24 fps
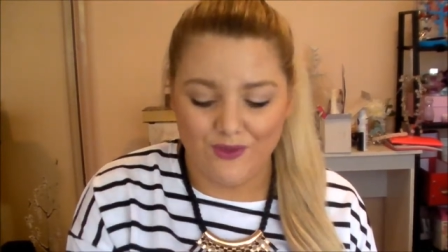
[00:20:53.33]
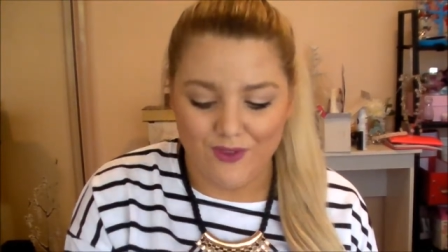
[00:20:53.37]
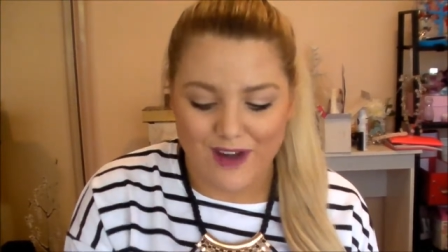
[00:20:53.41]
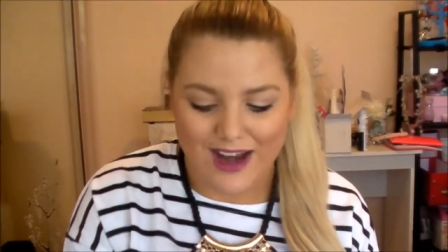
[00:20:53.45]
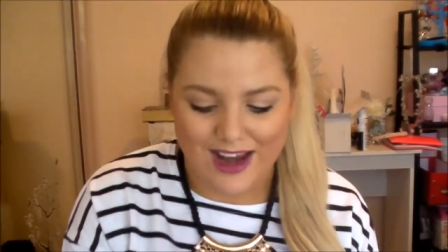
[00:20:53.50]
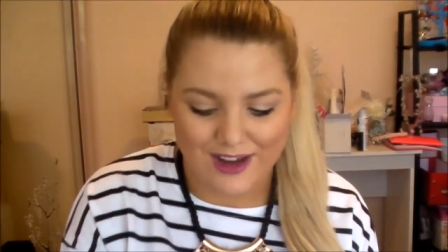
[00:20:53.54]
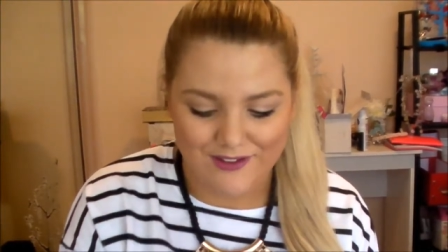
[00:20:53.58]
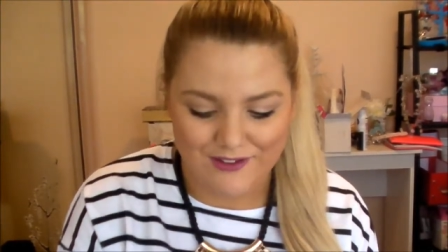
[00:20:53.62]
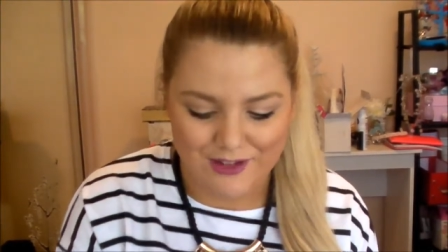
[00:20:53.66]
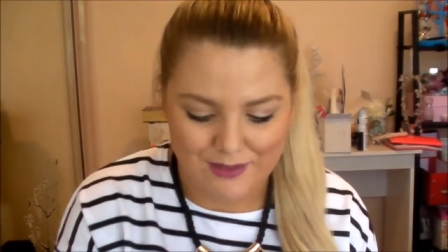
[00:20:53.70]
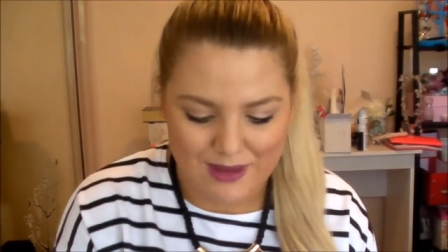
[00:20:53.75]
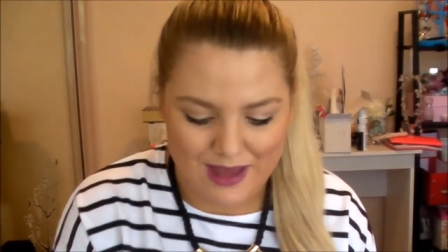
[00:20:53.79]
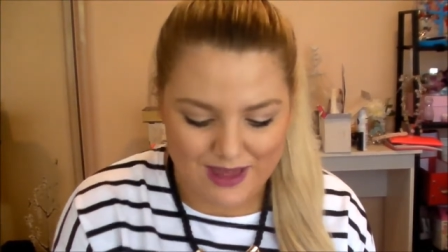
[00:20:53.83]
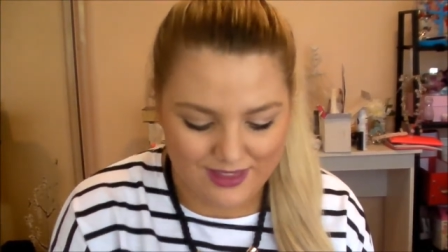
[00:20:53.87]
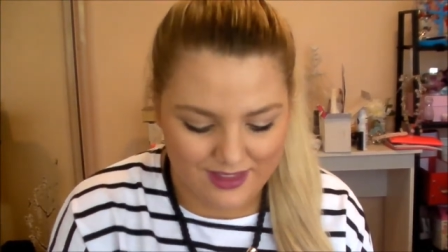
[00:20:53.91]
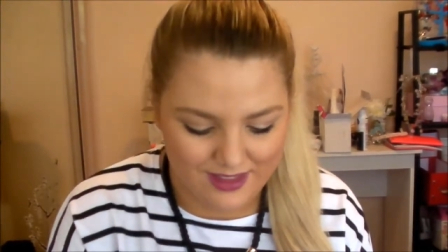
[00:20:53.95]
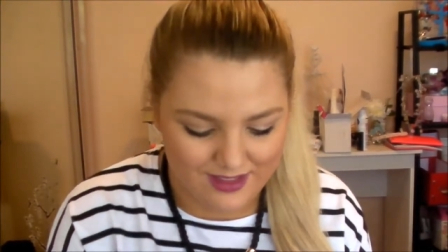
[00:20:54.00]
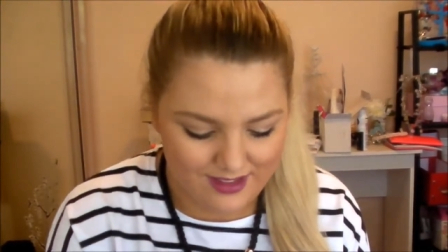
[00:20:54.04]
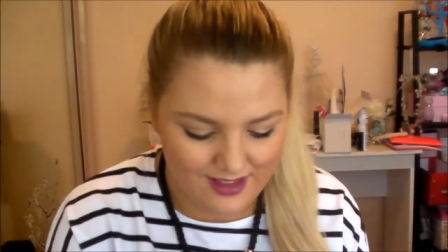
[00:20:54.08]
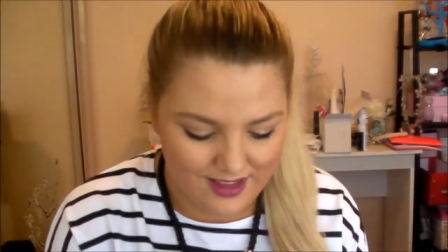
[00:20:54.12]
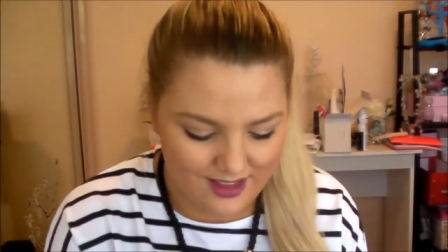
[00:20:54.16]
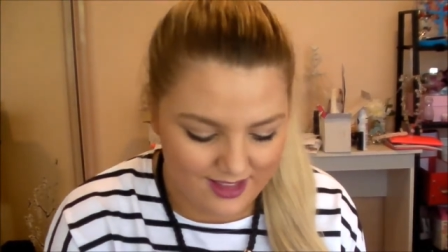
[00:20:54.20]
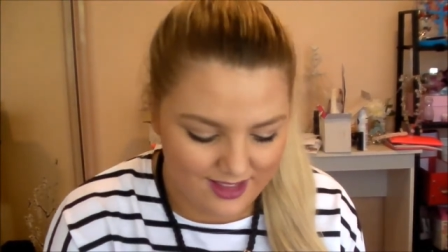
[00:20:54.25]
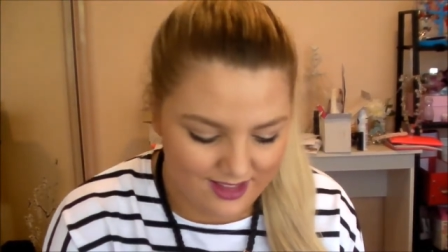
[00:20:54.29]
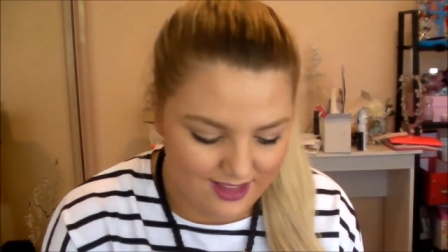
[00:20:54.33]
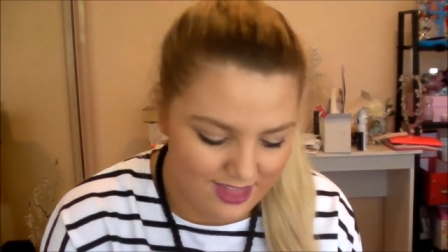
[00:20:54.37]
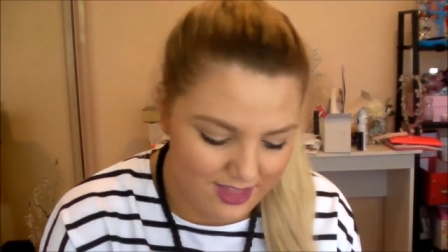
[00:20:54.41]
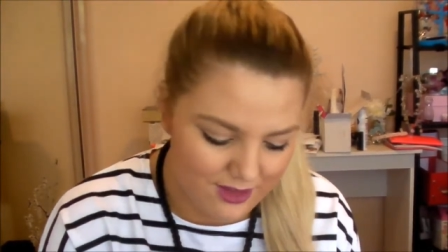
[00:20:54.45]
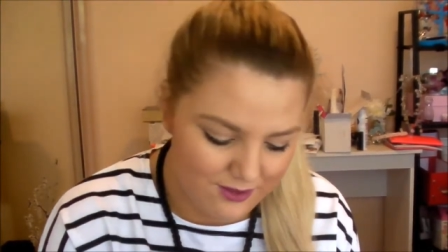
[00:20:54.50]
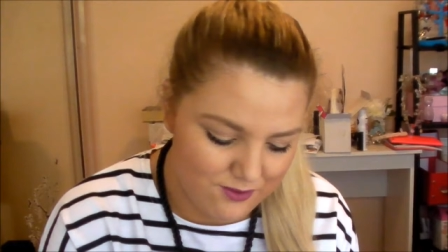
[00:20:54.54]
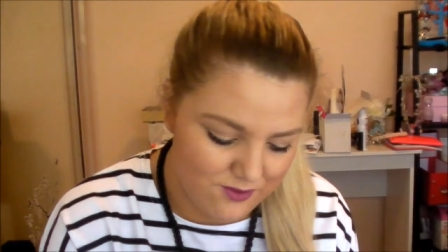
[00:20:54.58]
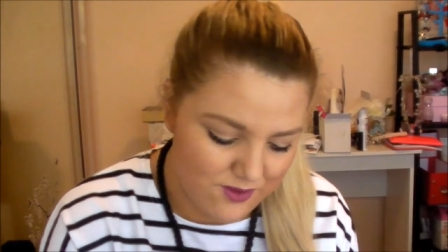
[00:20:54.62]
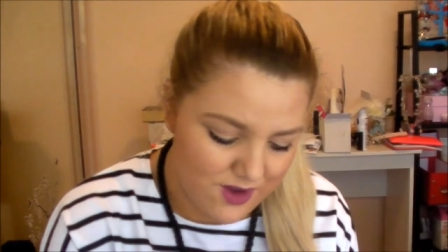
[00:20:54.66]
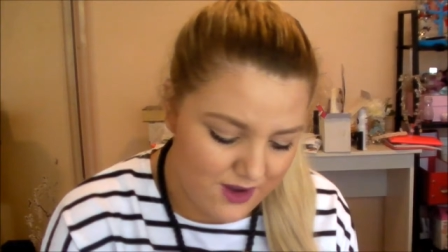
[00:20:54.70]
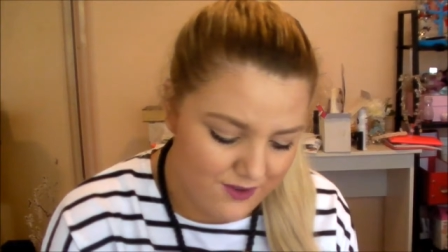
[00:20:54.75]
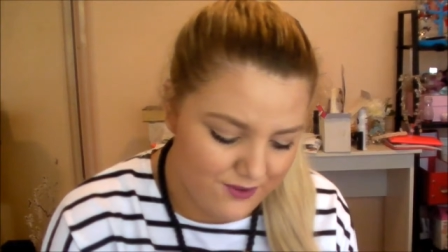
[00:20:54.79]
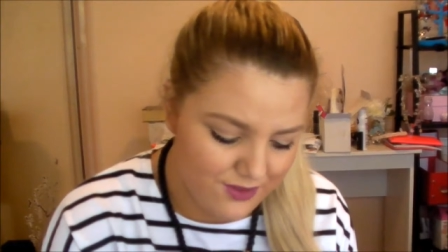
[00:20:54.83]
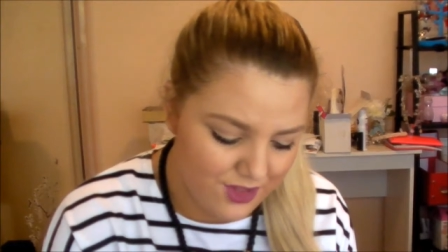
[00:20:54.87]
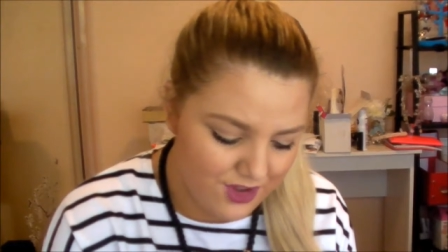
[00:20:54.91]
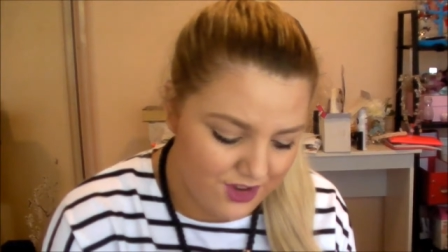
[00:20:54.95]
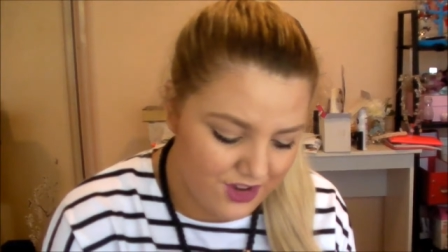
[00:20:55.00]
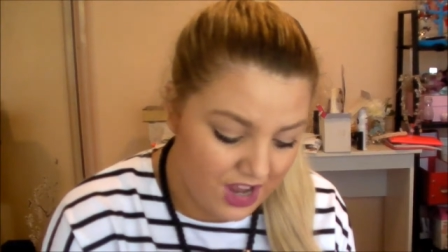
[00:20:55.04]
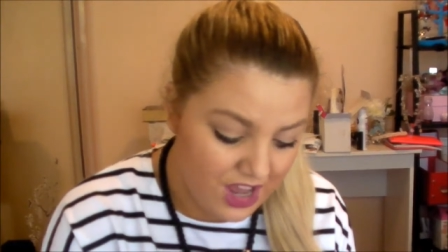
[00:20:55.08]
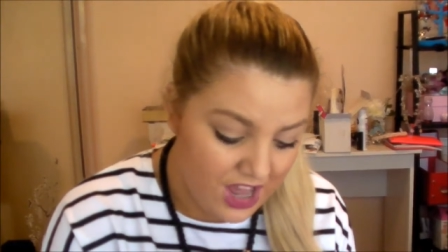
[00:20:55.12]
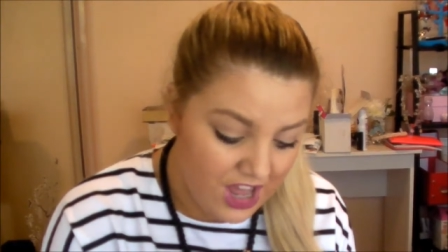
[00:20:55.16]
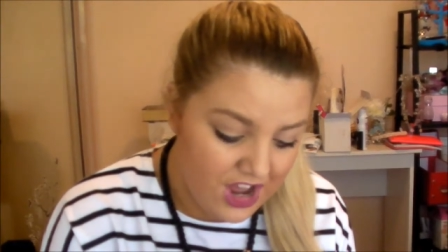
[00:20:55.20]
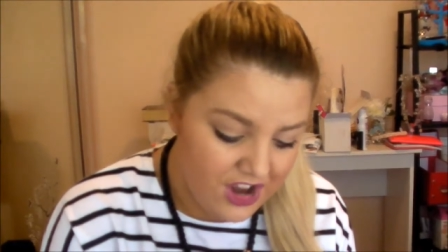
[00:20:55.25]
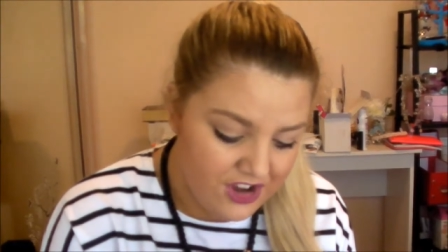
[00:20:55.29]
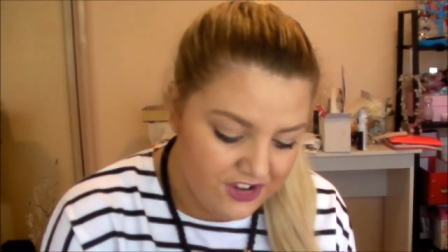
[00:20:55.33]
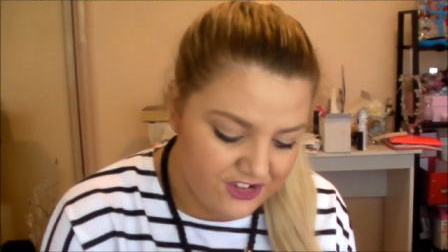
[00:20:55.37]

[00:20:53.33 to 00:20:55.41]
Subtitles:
raved about this, is the Revlon